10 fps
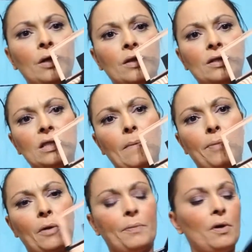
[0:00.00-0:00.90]
this
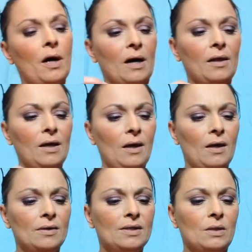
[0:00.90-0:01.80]
purple highlight
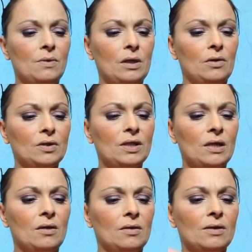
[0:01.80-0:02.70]
and see what it looks
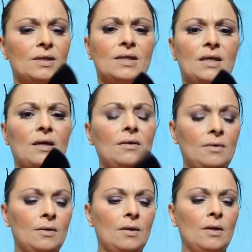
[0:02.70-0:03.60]
like on the
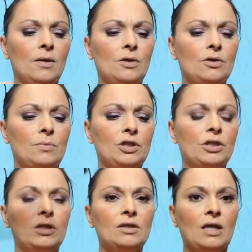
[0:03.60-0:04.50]
skin. So I'm
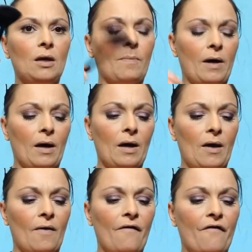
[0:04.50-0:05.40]
just going to take my
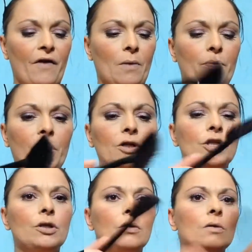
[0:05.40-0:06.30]
e.l.f. fan brush.